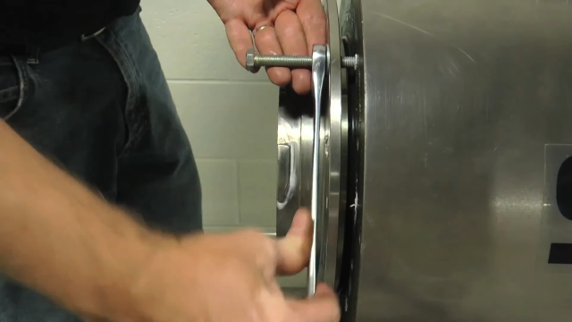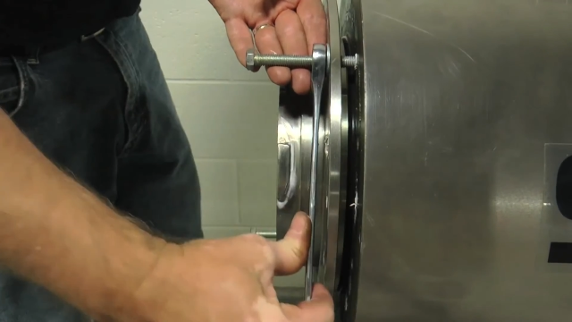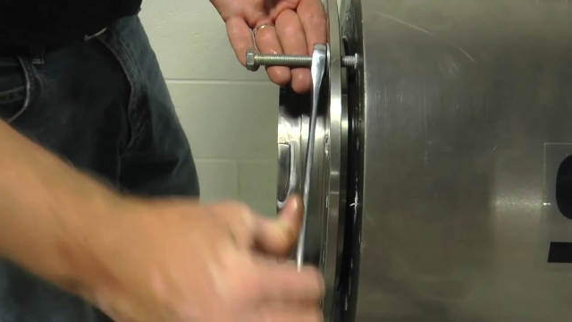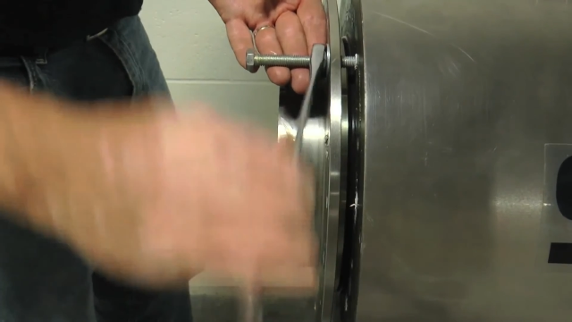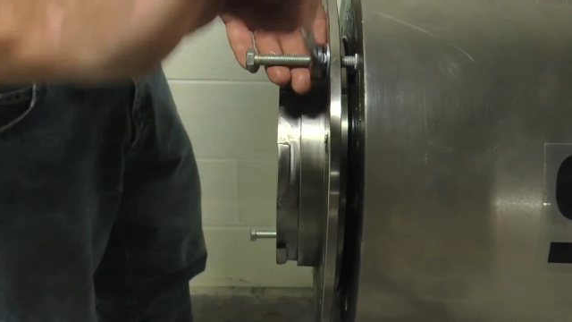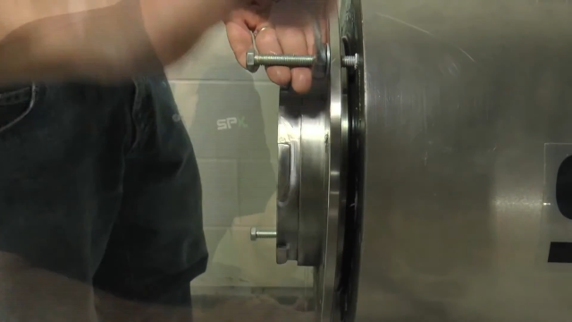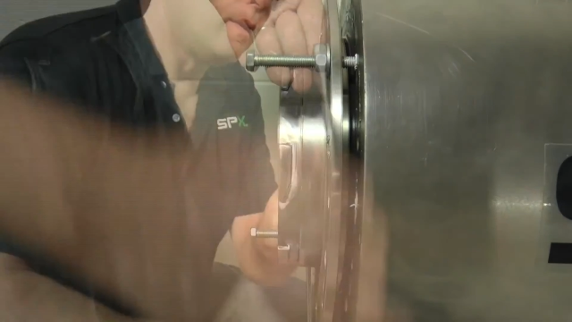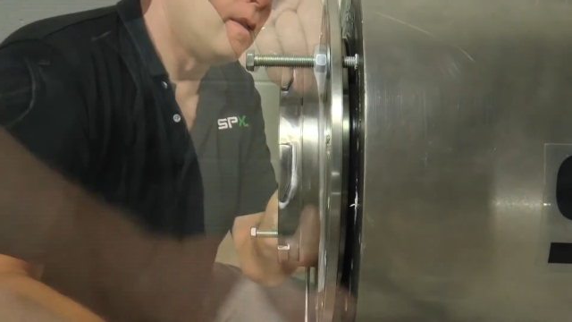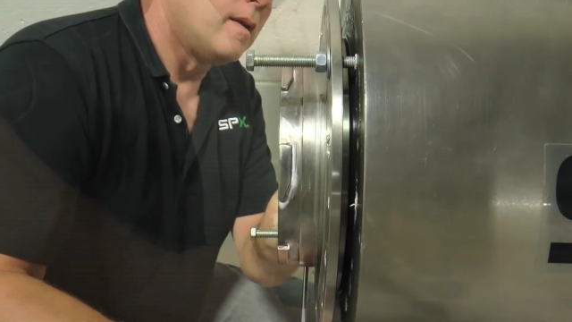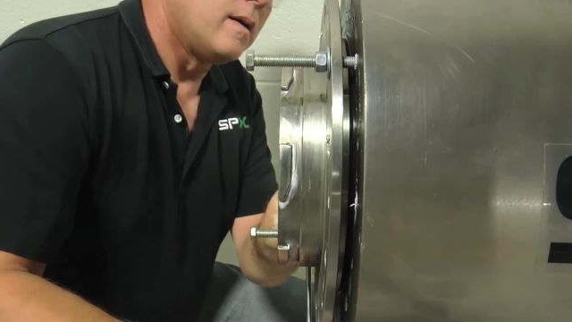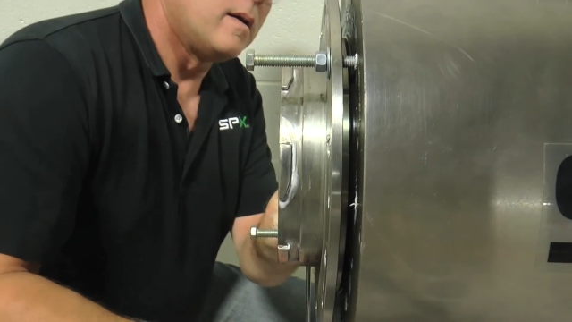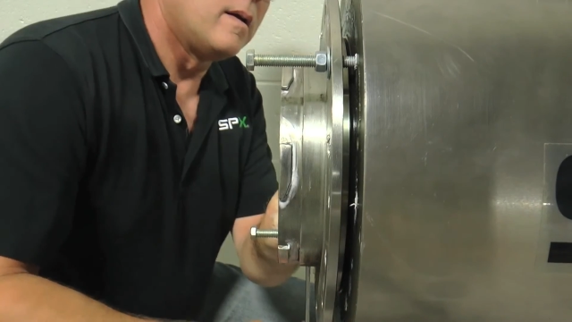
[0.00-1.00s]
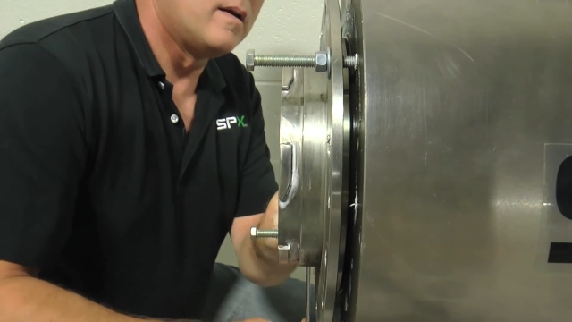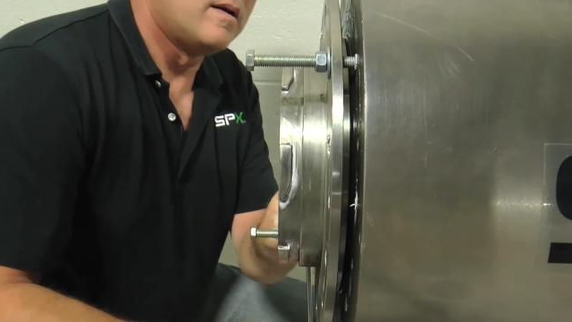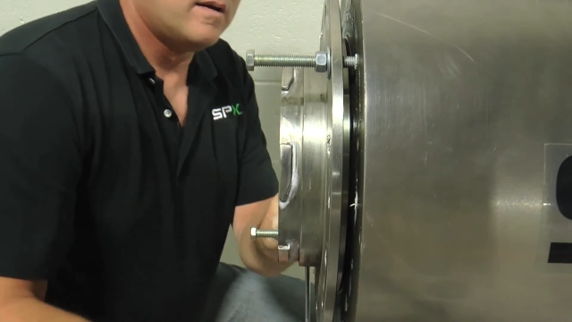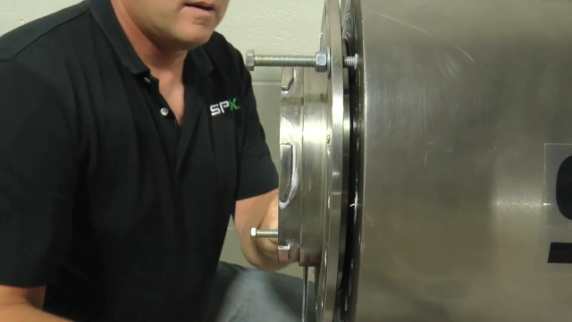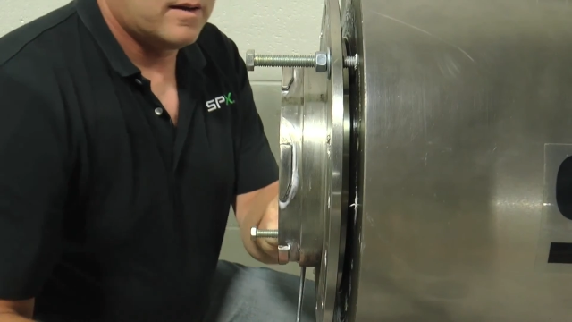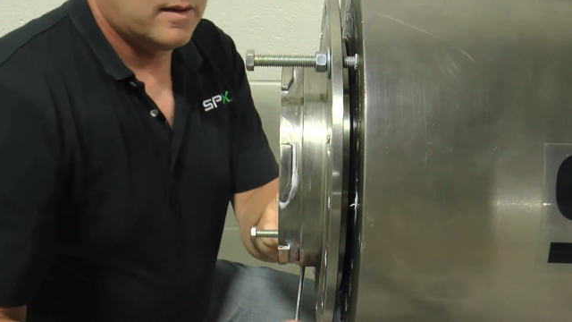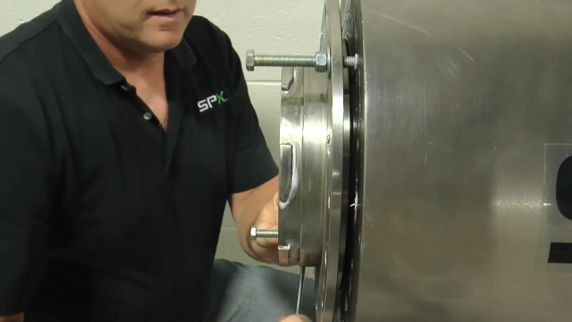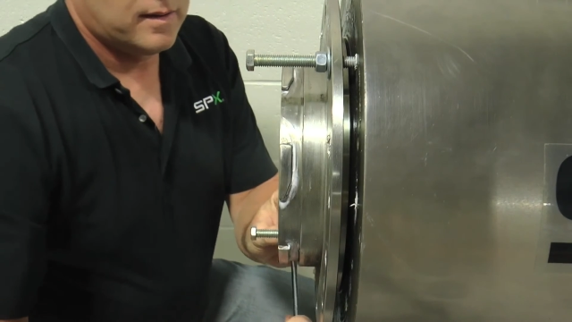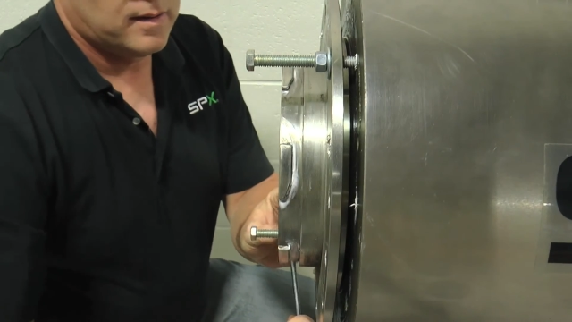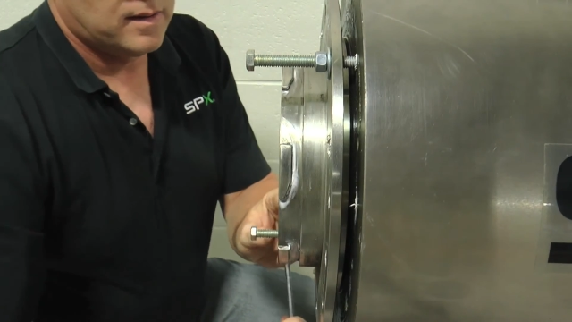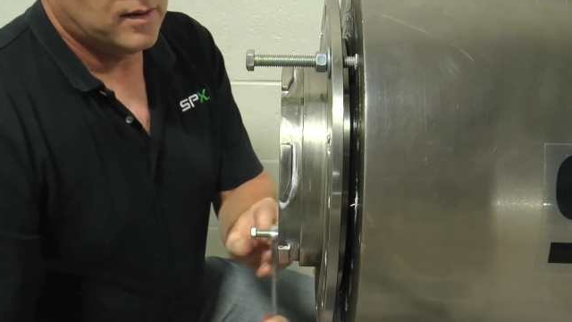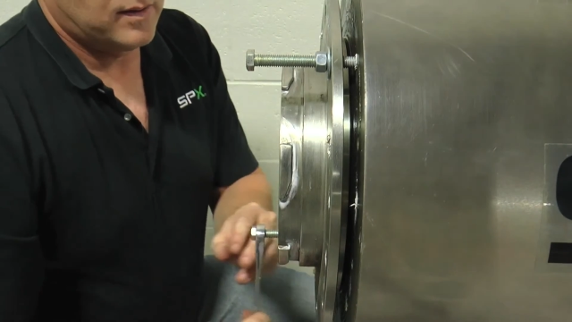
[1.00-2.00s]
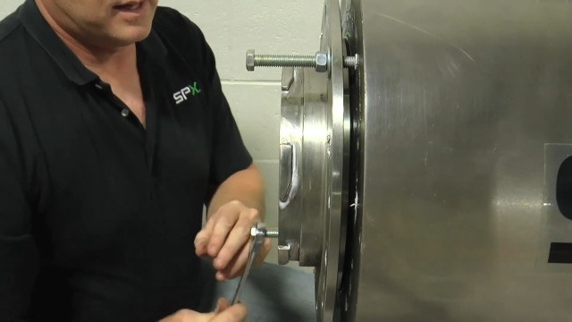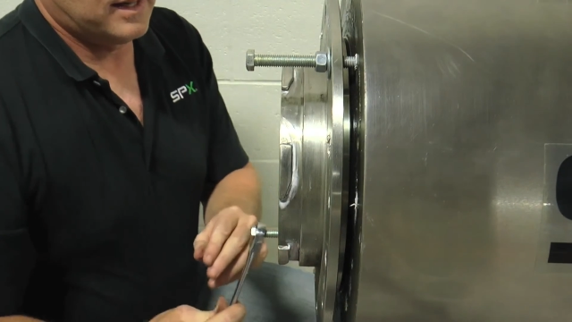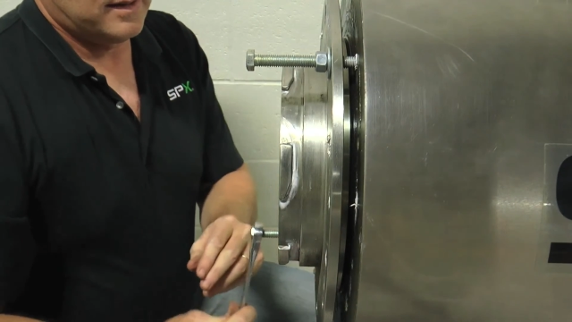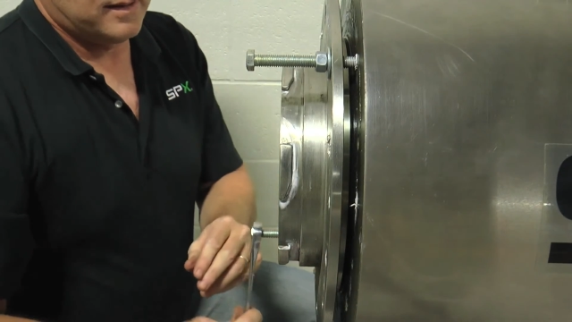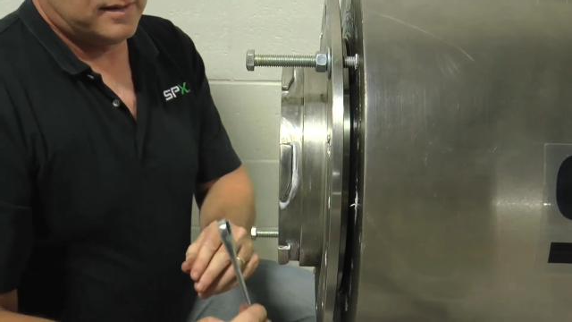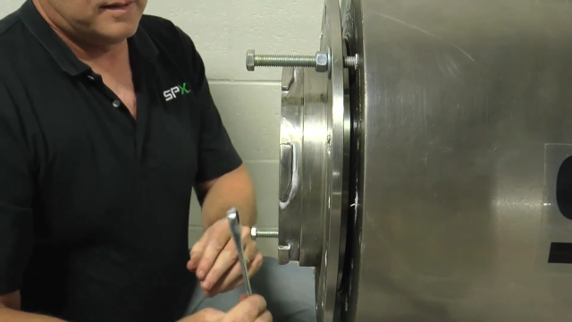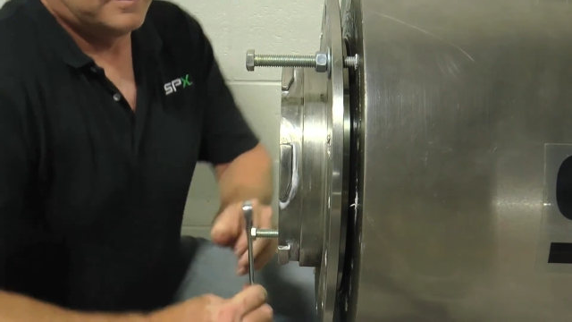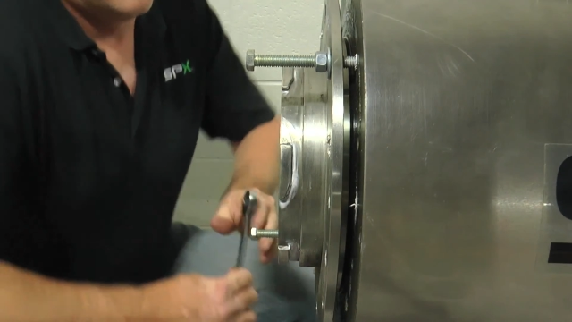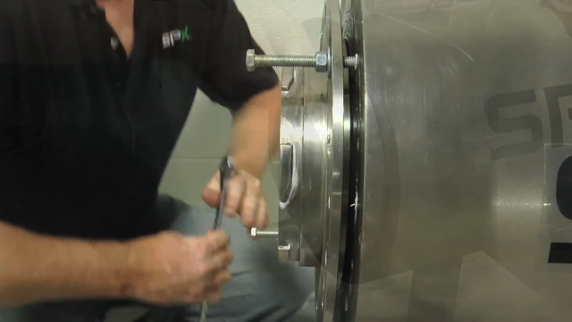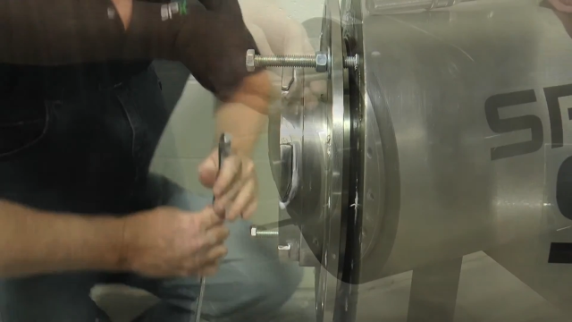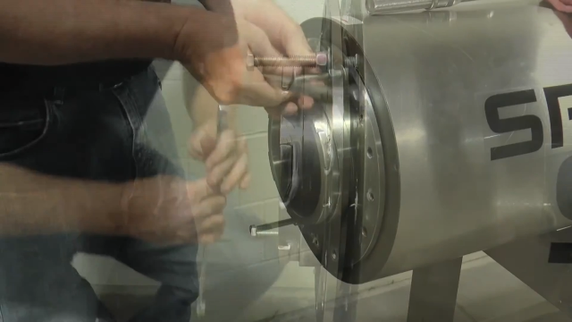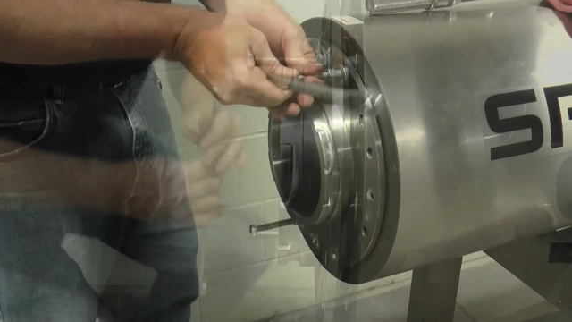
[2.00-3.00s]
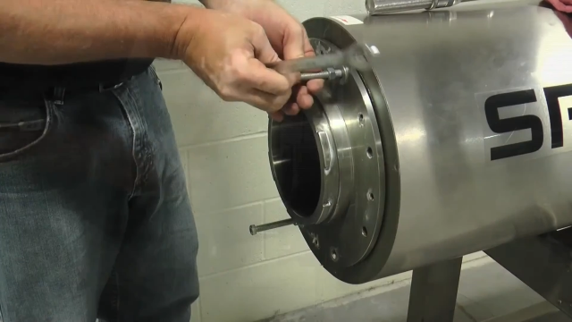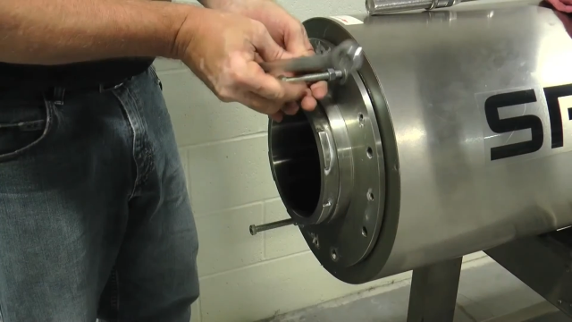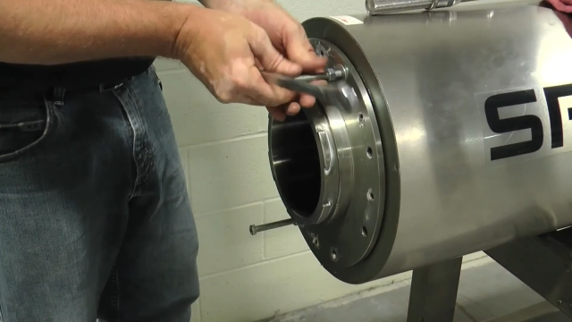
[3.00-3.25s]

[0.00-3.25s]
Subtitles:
Nobody's mouth can be seen.